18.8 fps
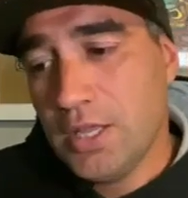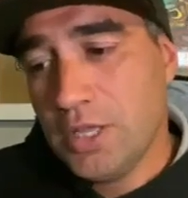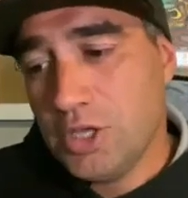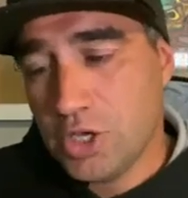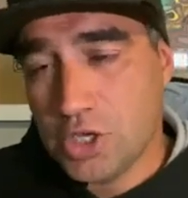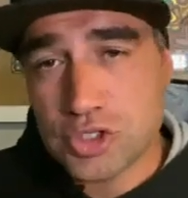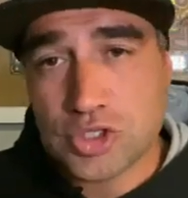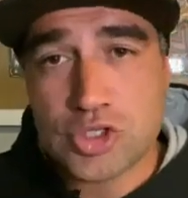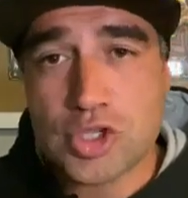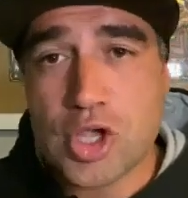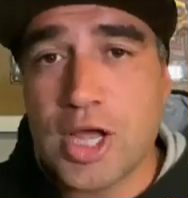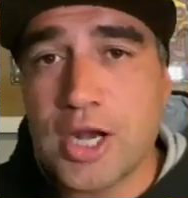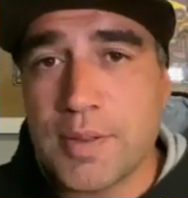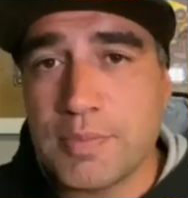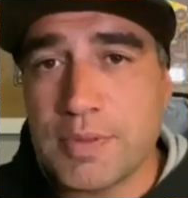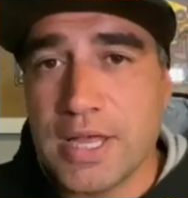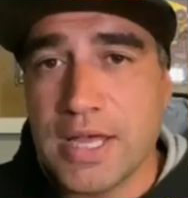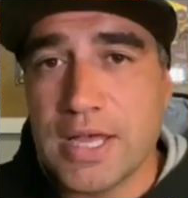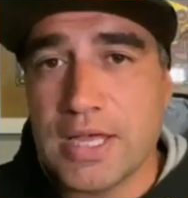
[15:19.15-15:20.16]
You can sign
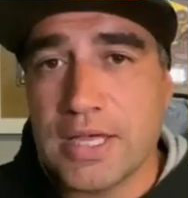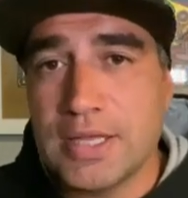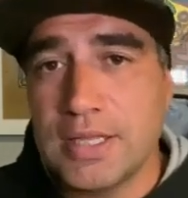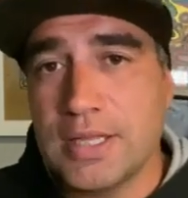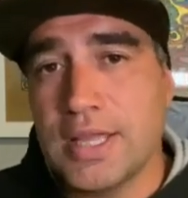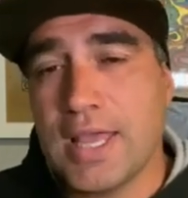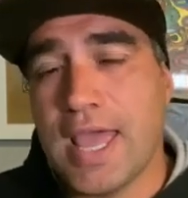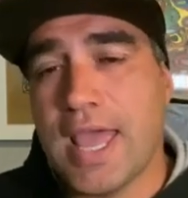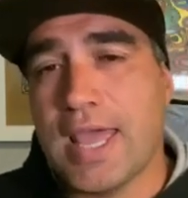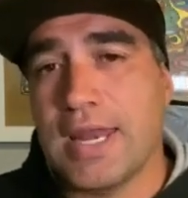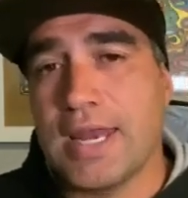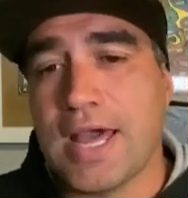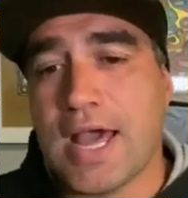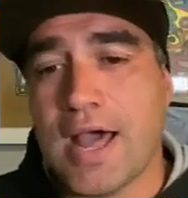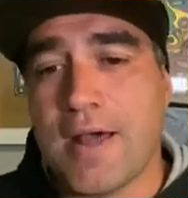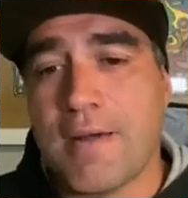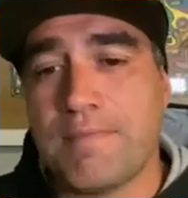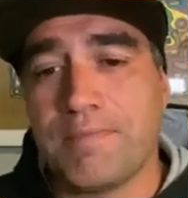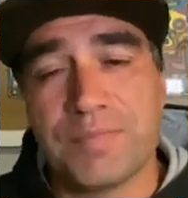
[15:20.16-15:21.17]
up there and
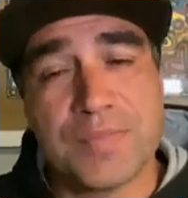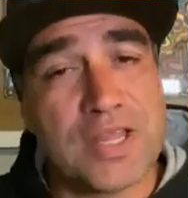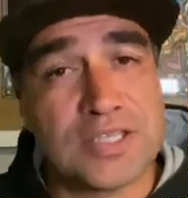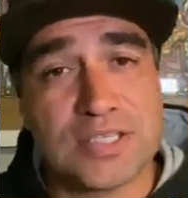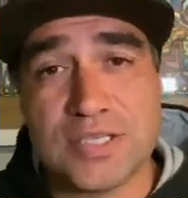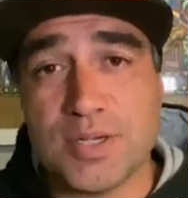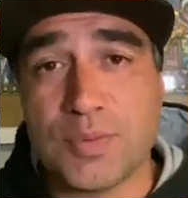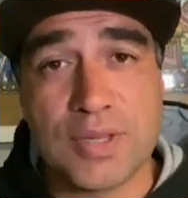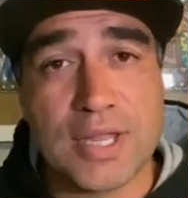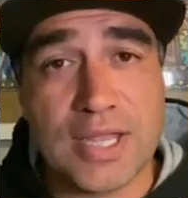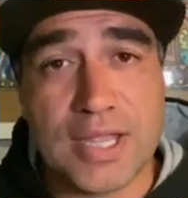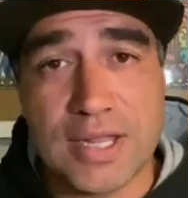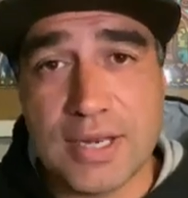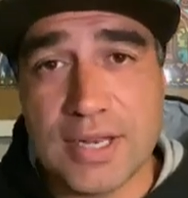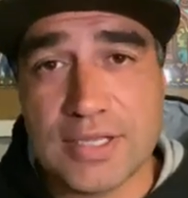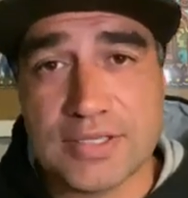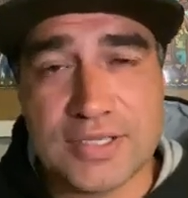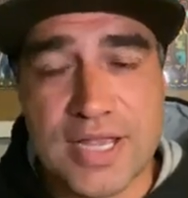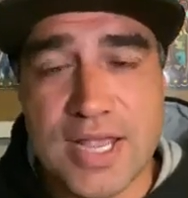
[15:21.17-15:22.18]

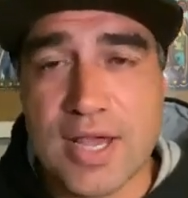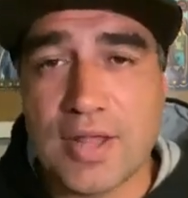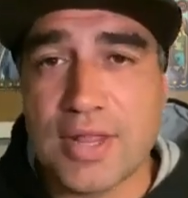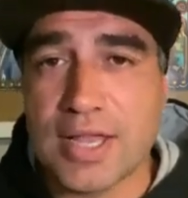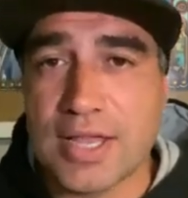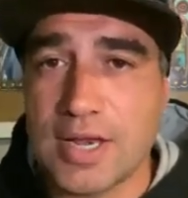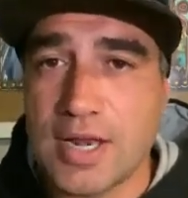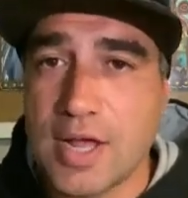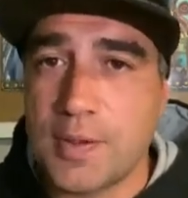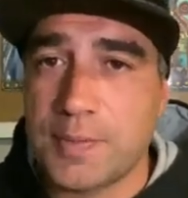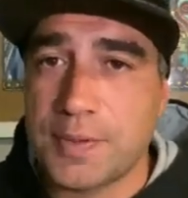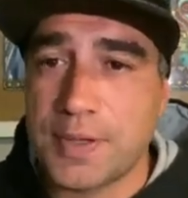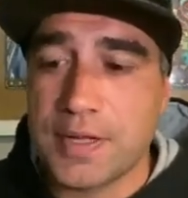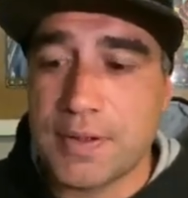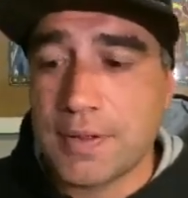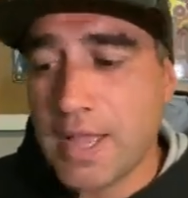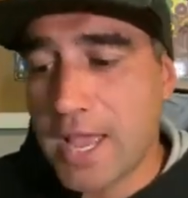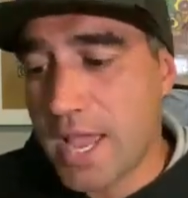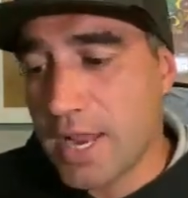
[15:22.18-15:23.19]
see how they can help
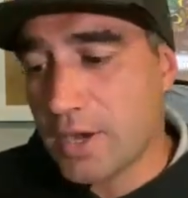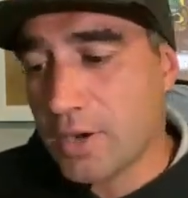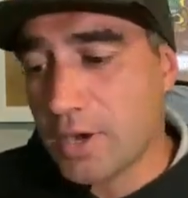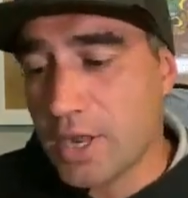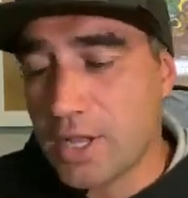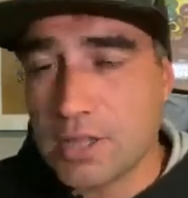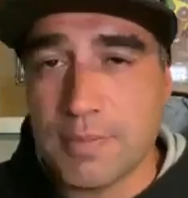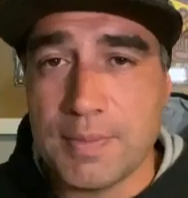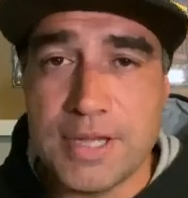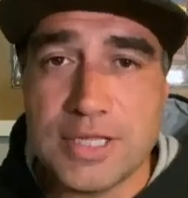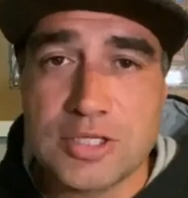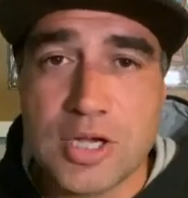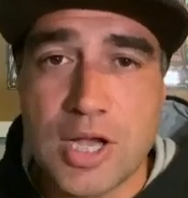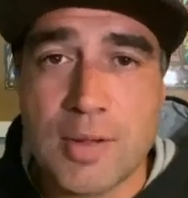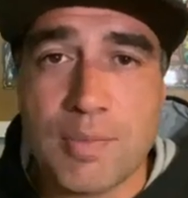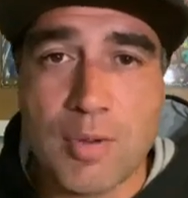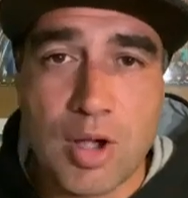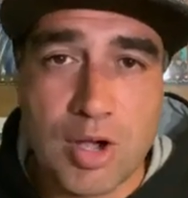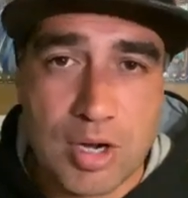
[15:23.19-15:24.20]
you. And in the
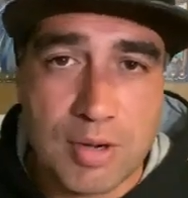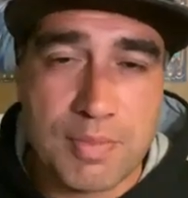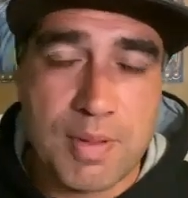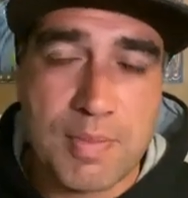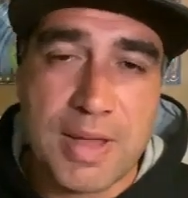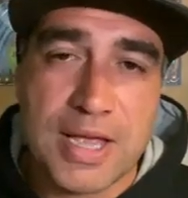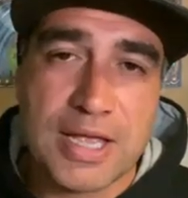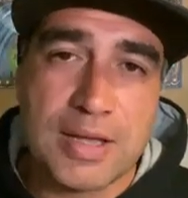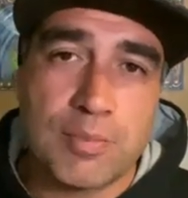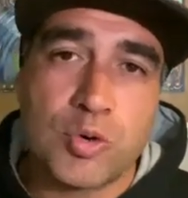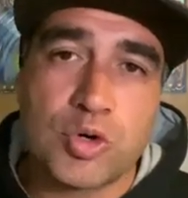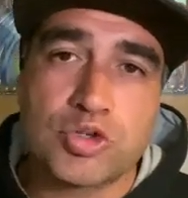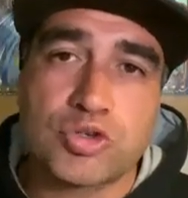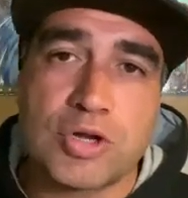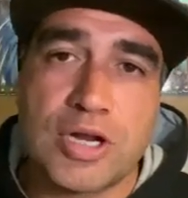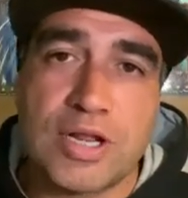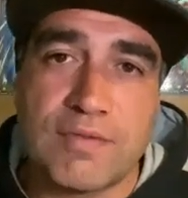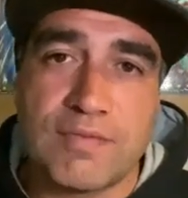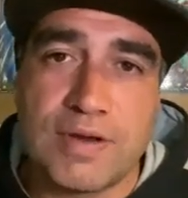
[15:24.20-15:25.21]
meantime, I'm going to be making more
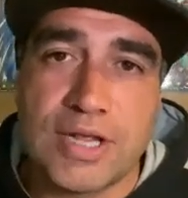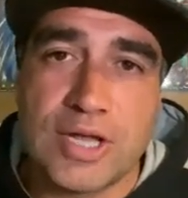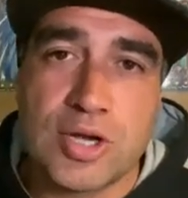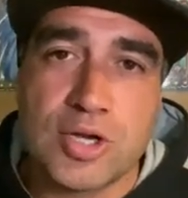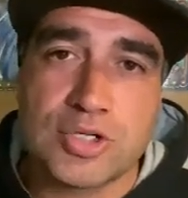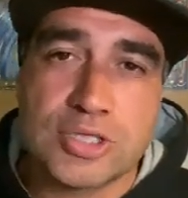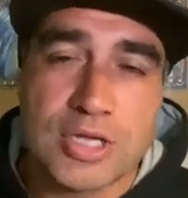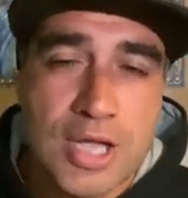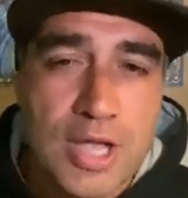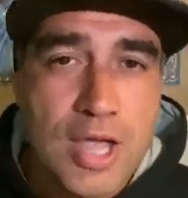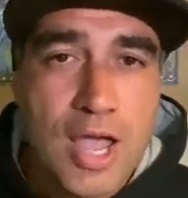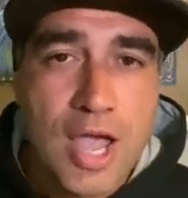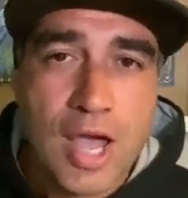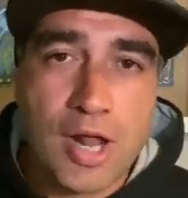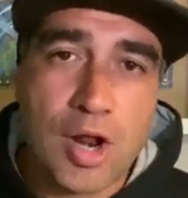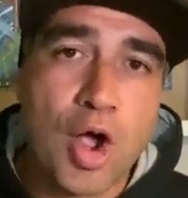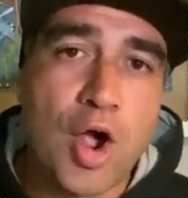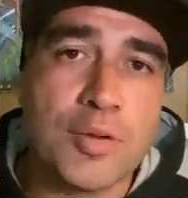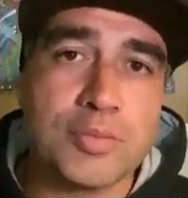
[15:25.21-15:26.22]
training videos,
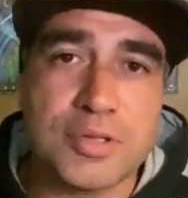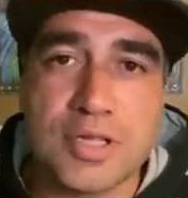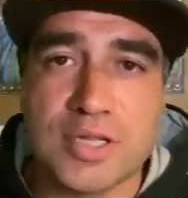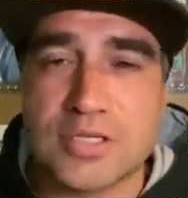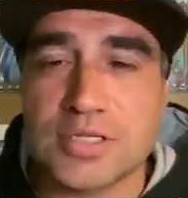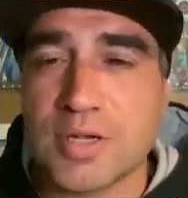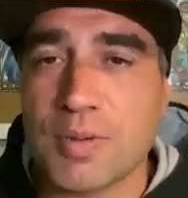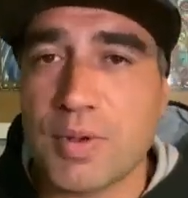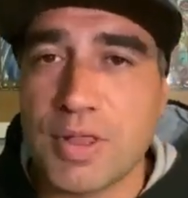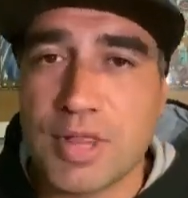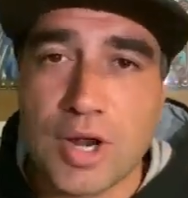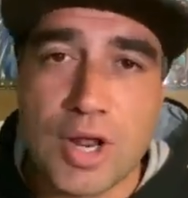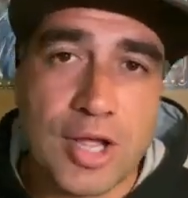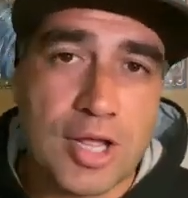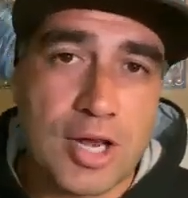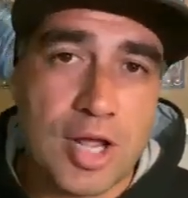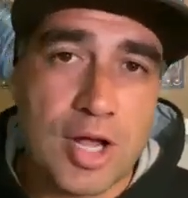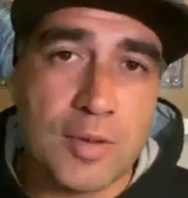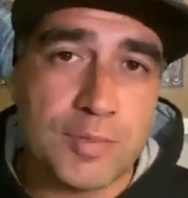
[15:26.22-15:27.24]
and I hope that there's somewhere that I
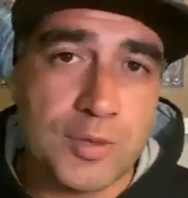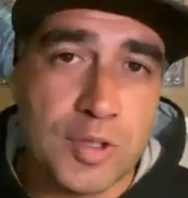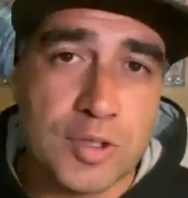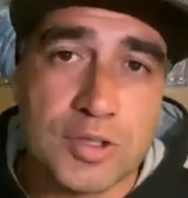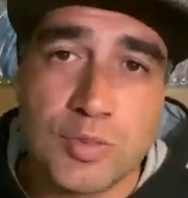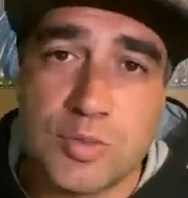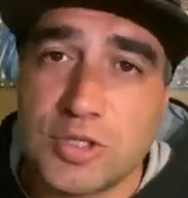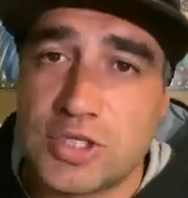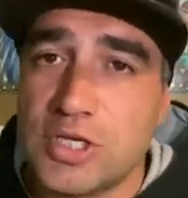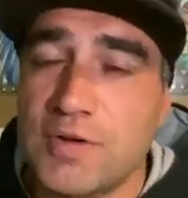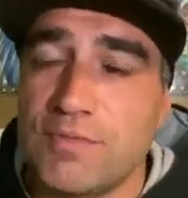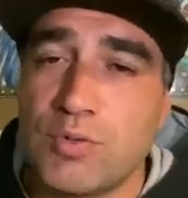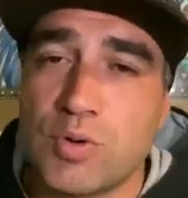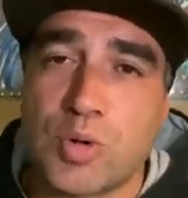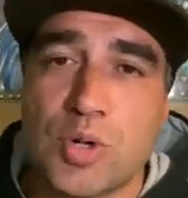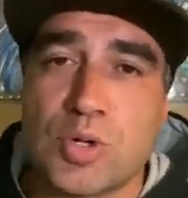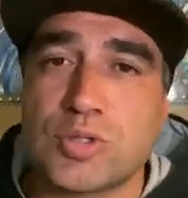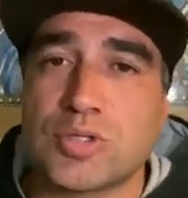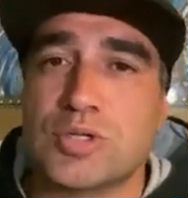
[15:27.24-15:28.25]
can help you to achieve
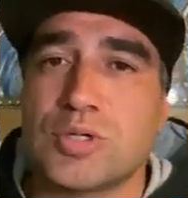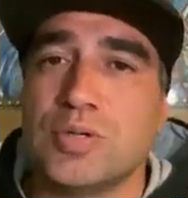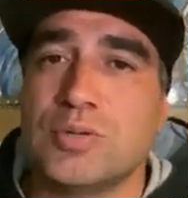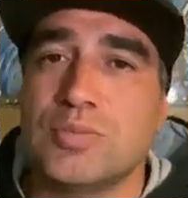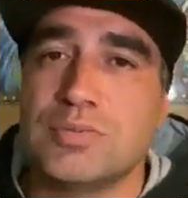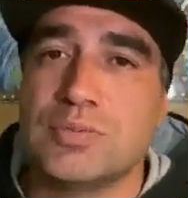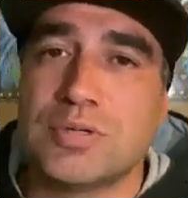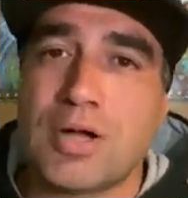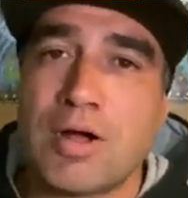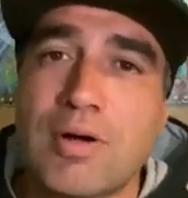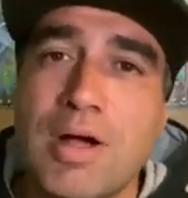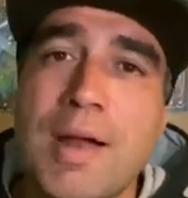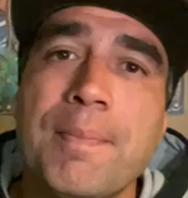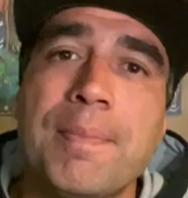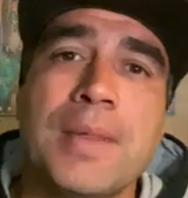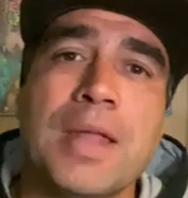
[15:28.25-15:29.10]
your goals too. All right,